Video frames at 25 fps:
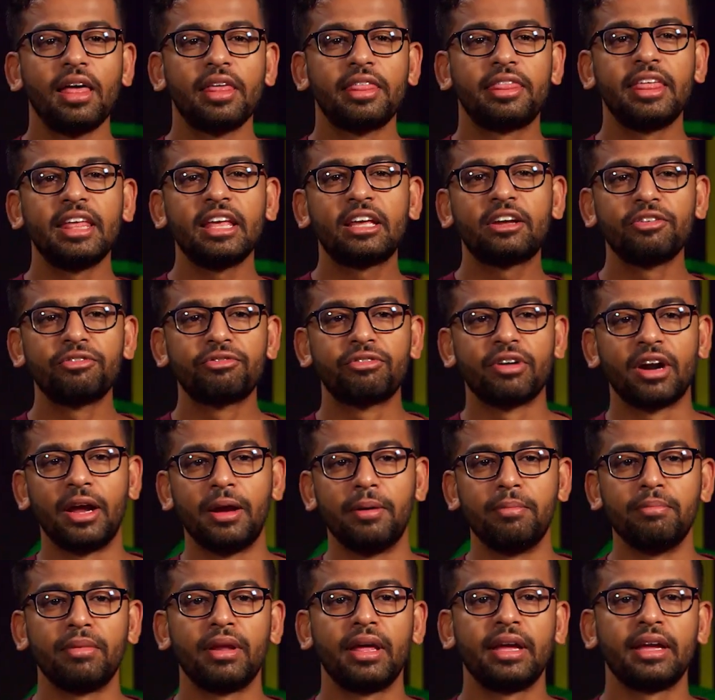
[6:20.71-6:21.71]
Think of
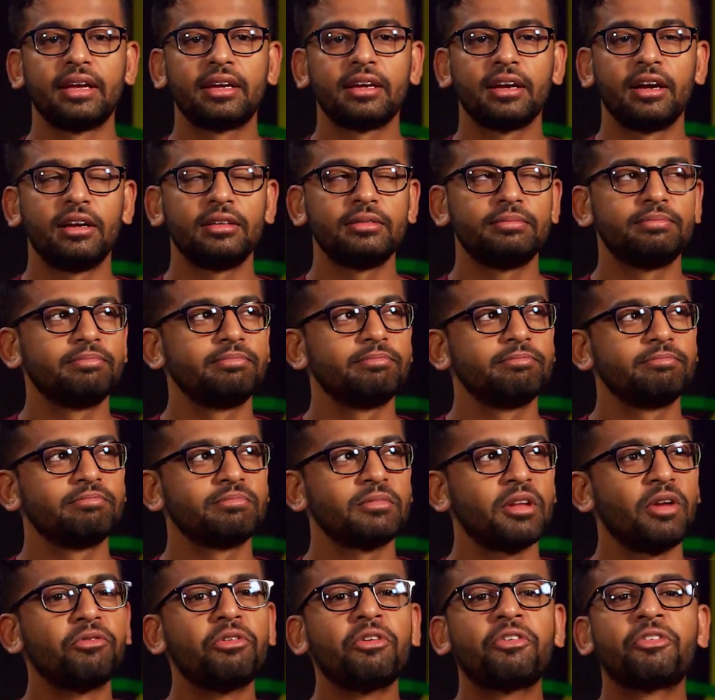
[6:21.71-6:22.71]
RAM like
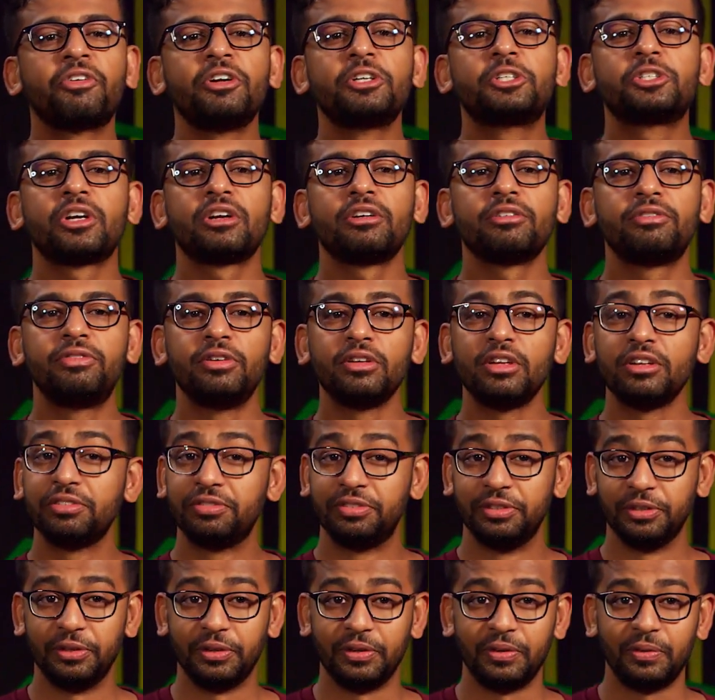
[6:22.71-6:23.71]
a refrigerator full of
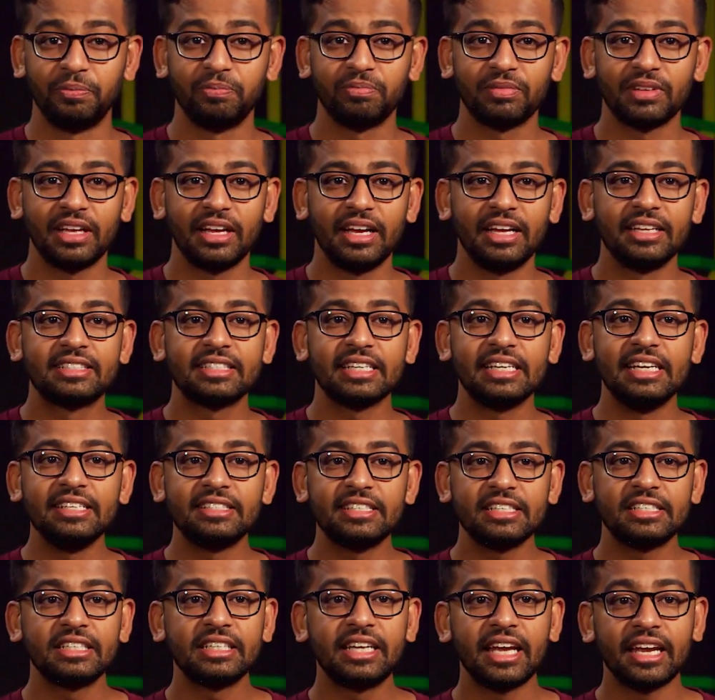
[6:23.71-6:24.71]
food. It's
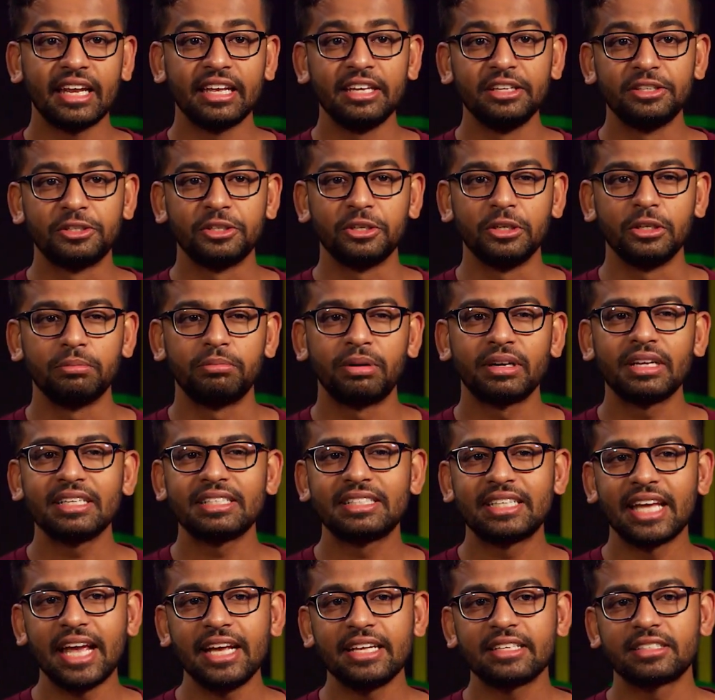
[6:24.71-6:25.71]
easy to get into, but it
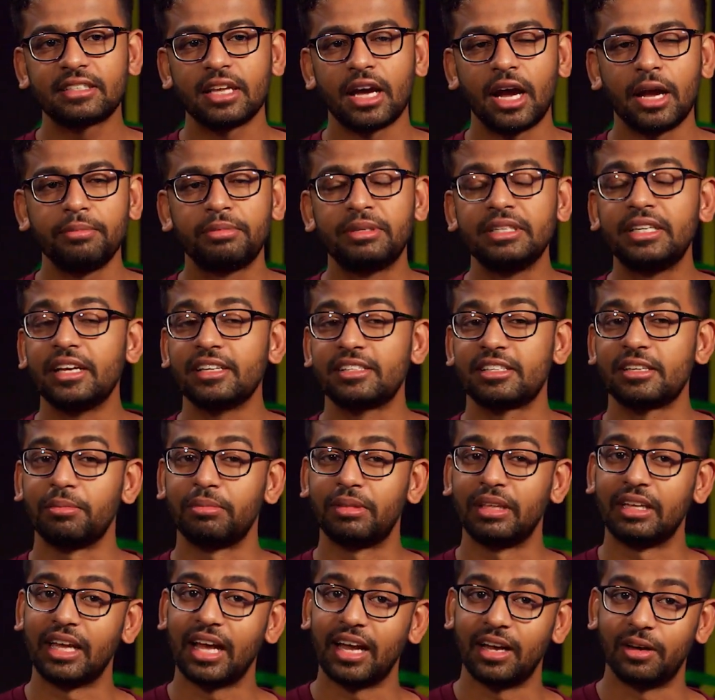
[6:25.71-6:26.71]
takes time to get
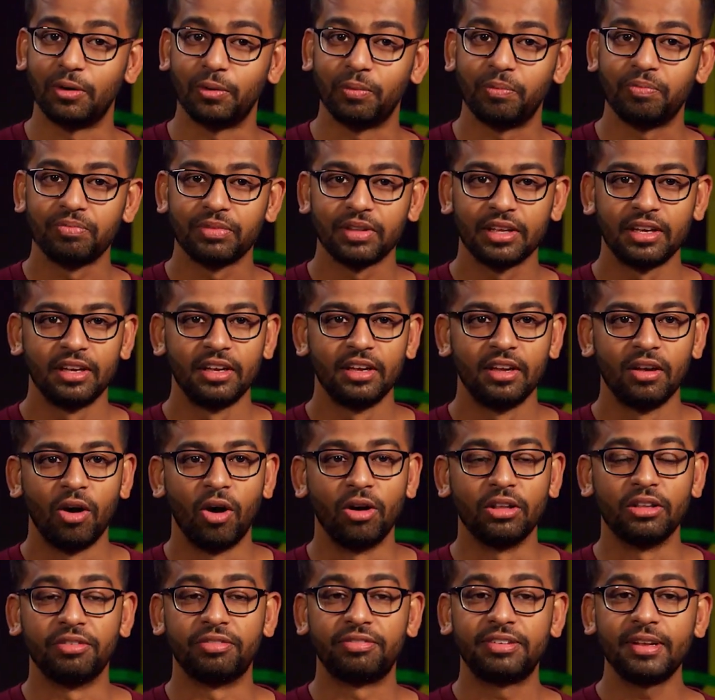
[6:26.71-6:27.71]
something out.
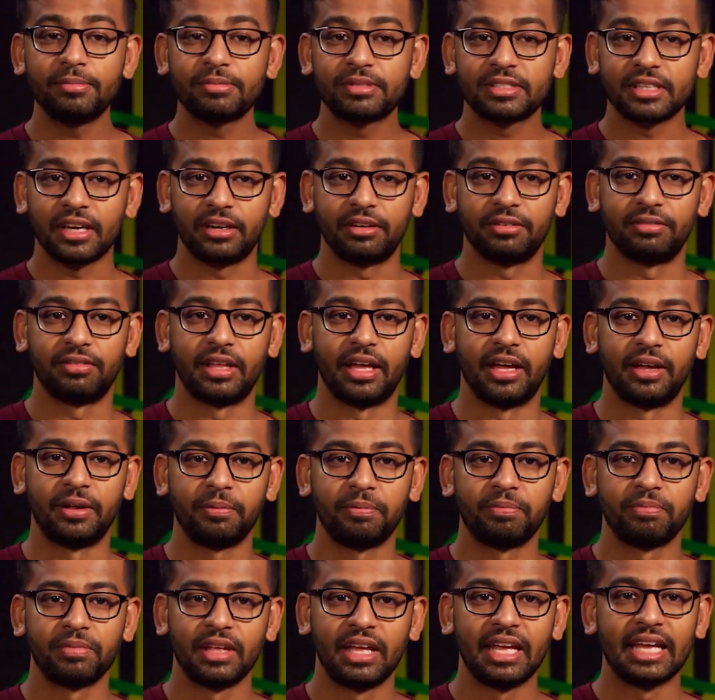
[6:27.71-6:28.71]
On the flip side of that,
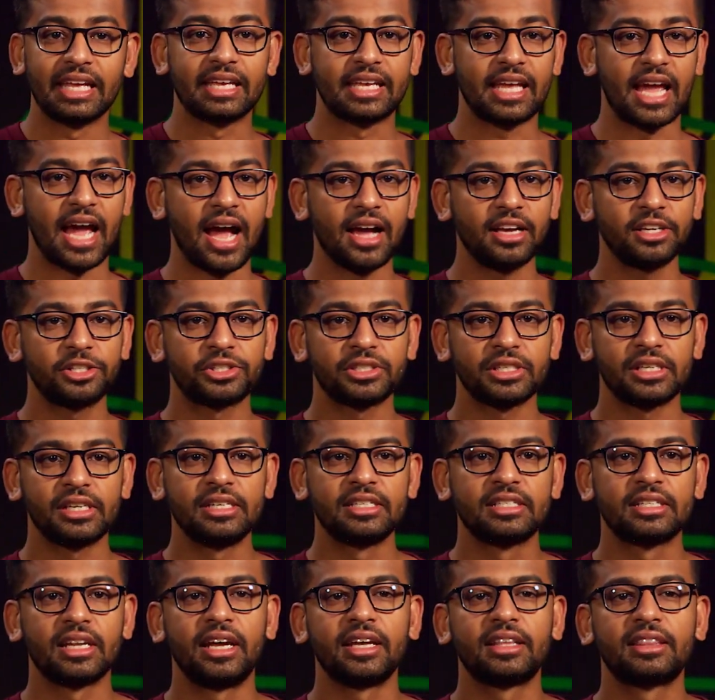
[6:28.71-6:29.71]
cache
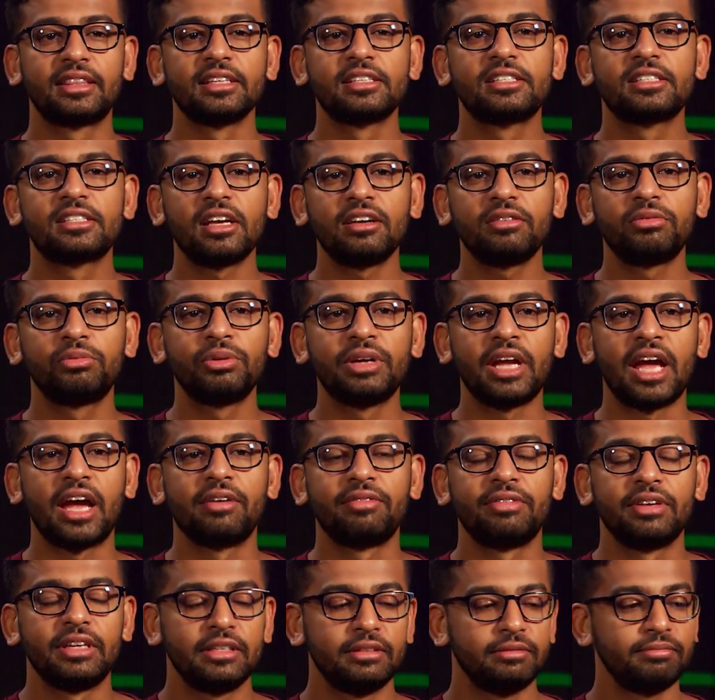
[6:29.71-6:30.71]
is like the stuff we
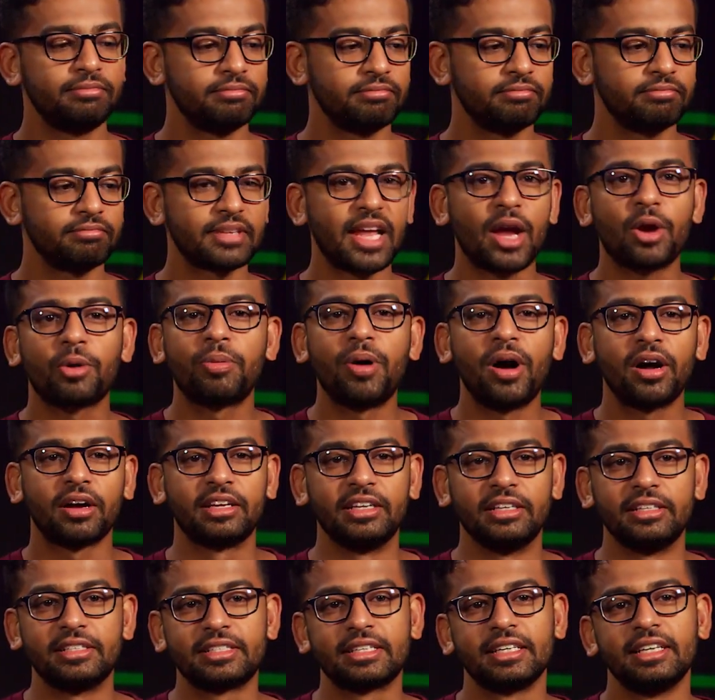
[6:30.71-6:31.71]
have in our
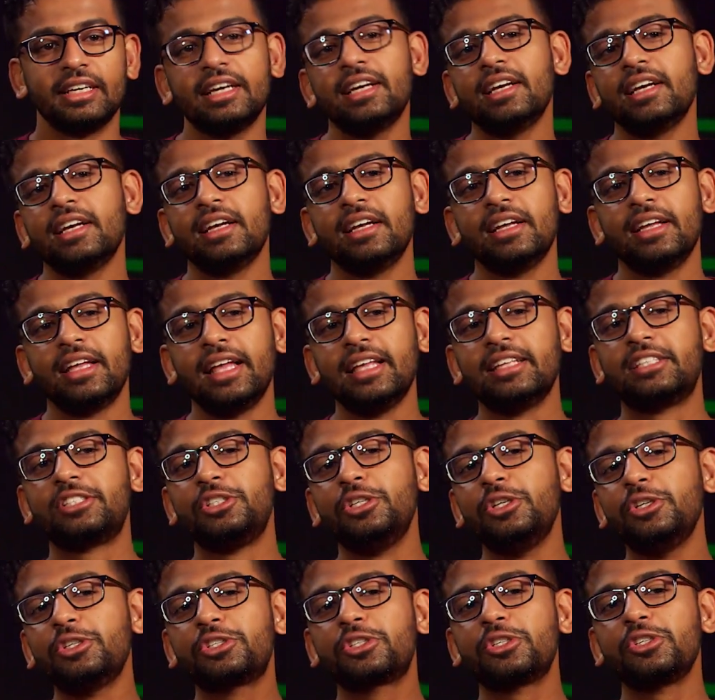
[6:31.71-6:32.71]
pockets. It's
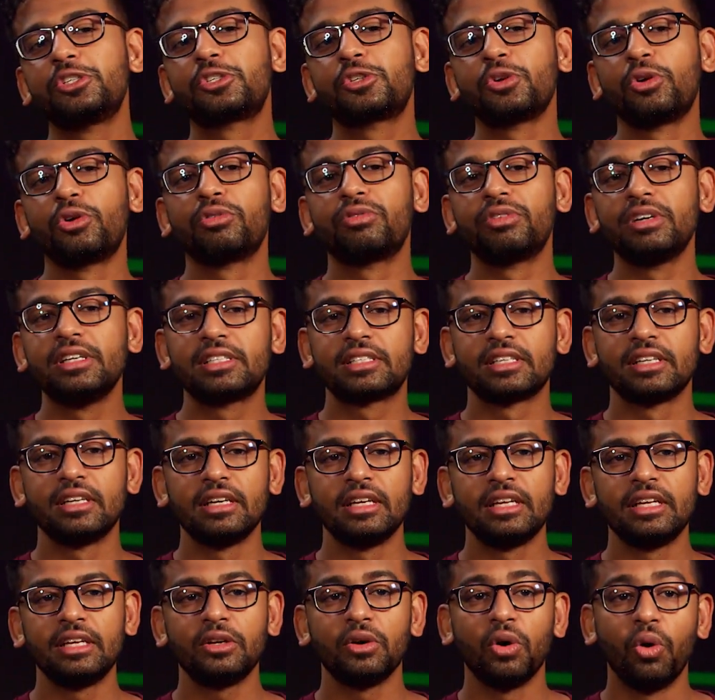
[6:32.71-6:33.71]
used to store
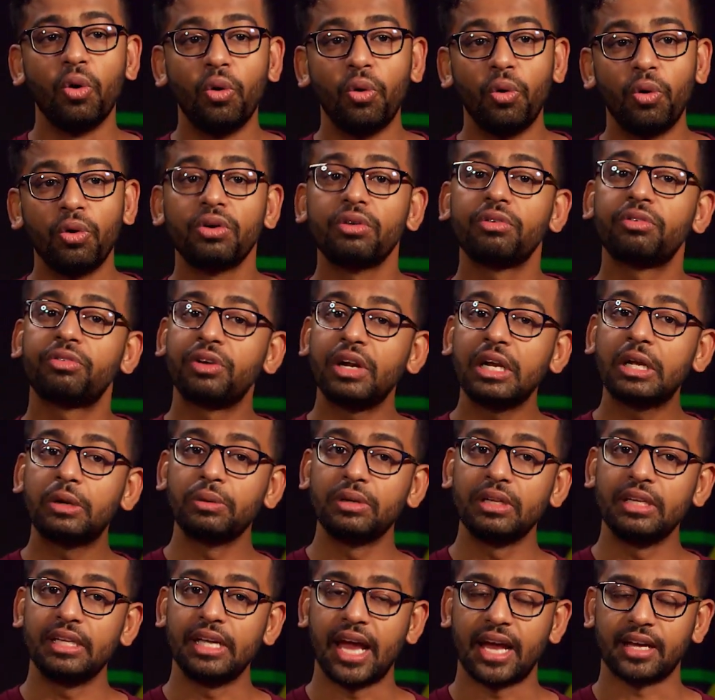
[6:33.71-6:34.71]
recently or
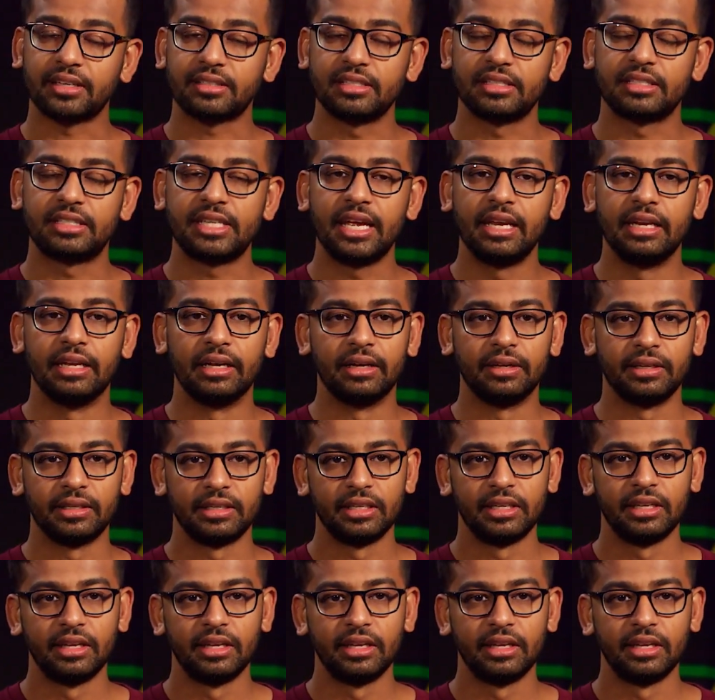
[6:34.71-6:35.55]
frequently accessed data.